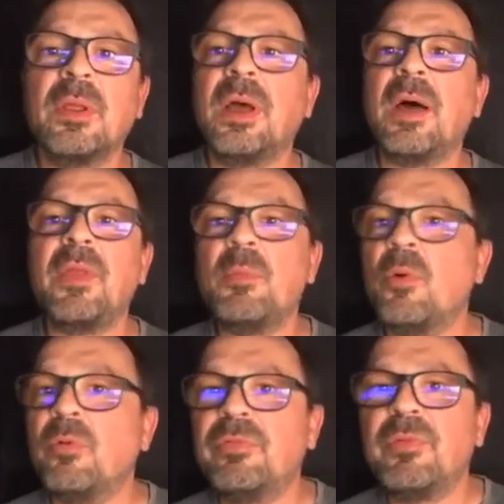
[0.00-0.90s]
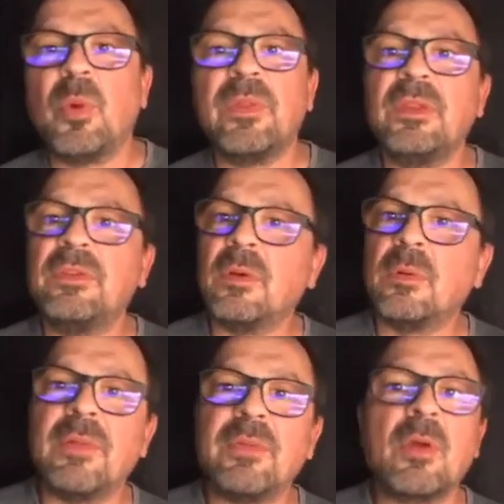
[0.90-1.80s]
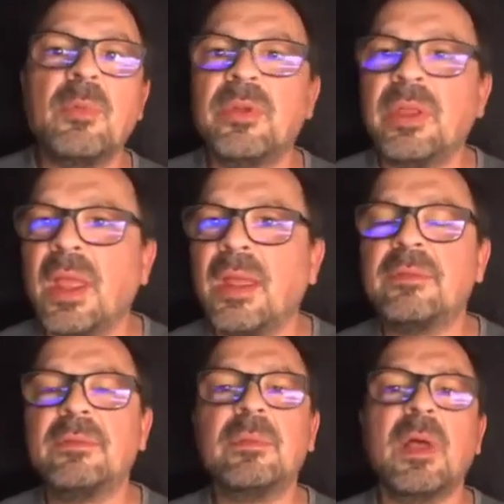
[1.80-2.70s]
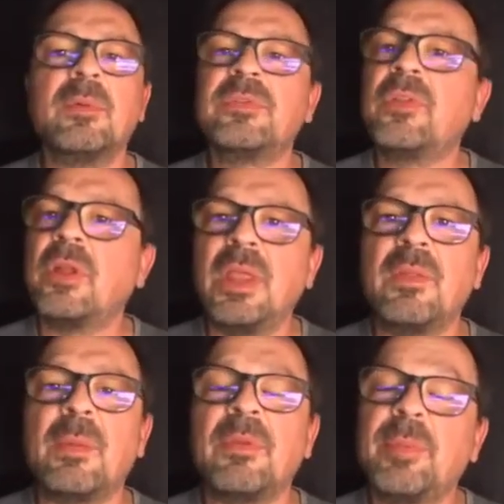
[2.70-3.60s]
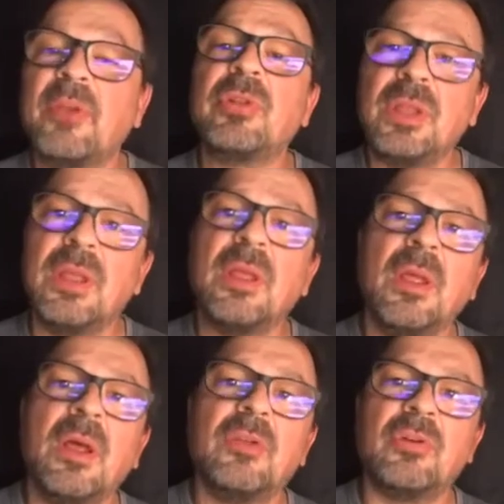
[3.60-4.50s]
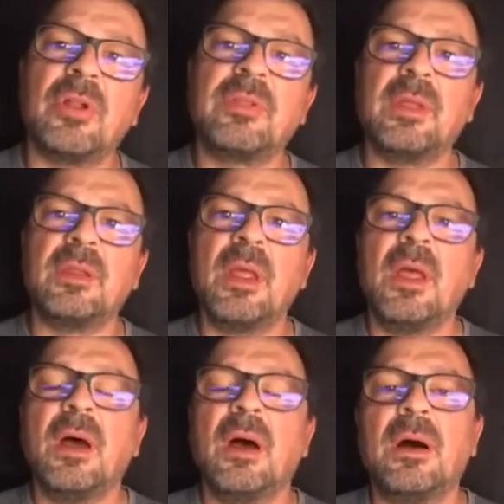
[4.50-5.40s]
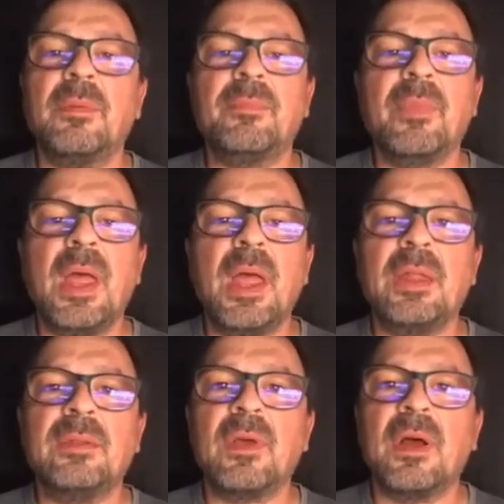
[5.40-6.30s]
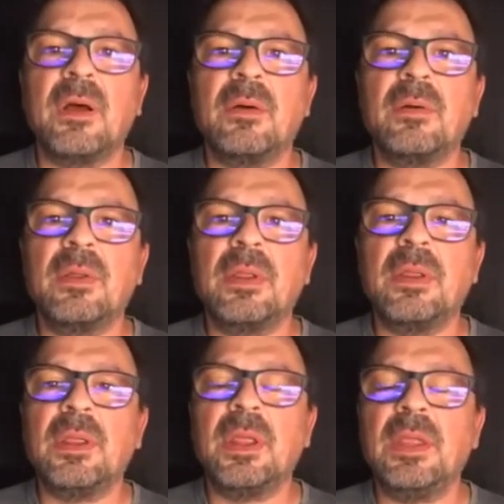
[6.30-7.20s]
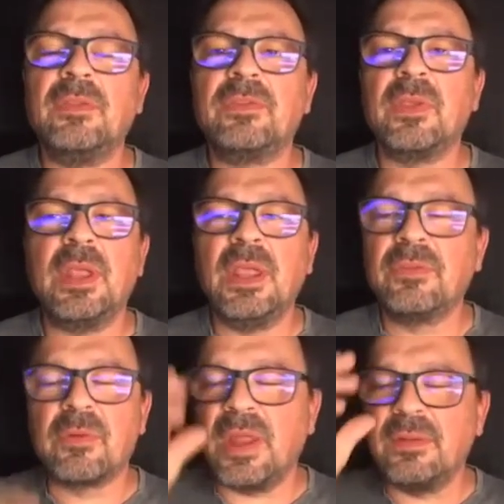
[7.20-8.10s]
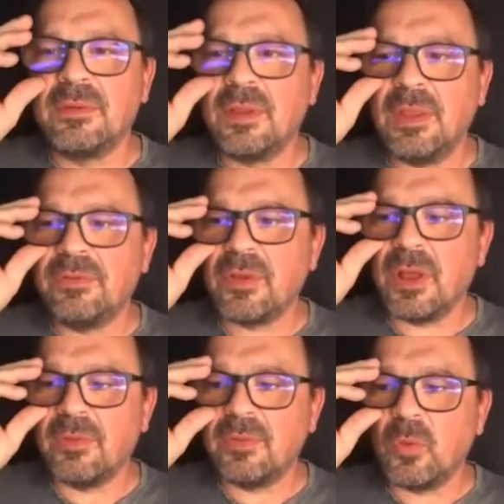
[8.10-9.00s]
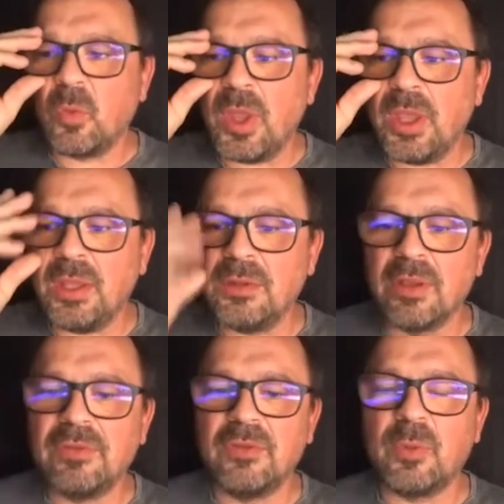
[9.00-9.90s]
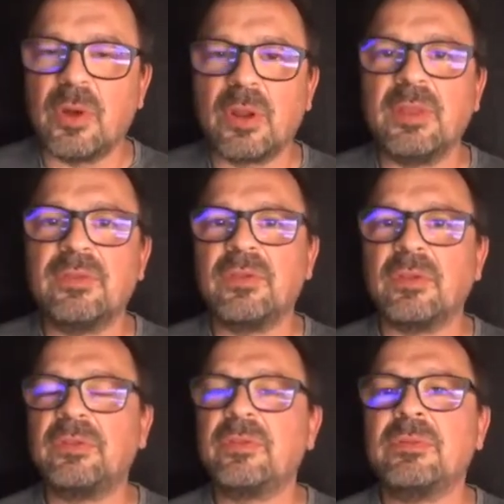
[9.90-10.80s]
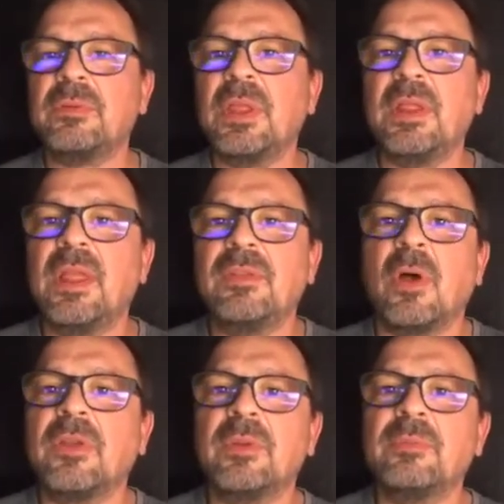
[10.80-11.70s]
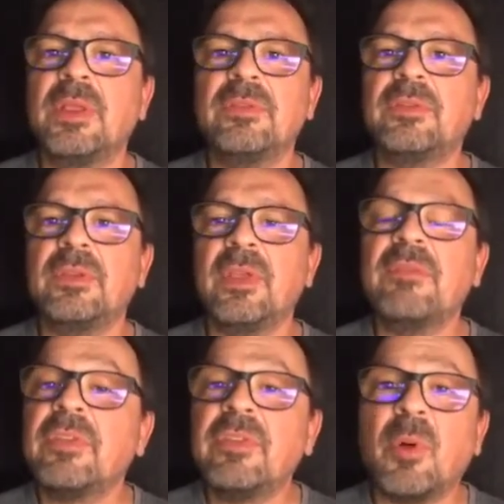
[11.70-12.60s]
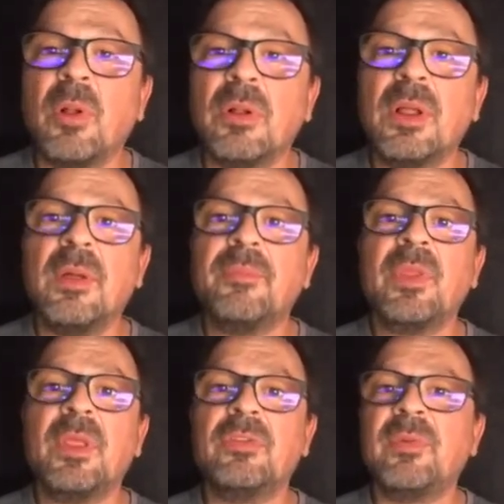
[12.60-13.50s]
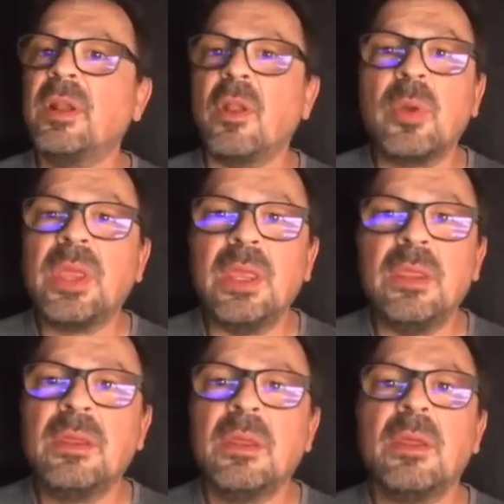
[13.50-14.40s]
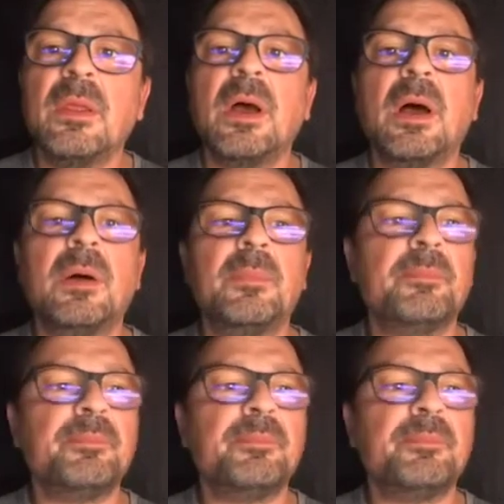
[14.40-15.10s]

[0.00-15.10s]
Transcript: how they move, what they do, how they communicate. I was studying them, especially Jonathan. And he's great. He's the way he does his work is just, it's awesome. He's invisible. He's very low key, but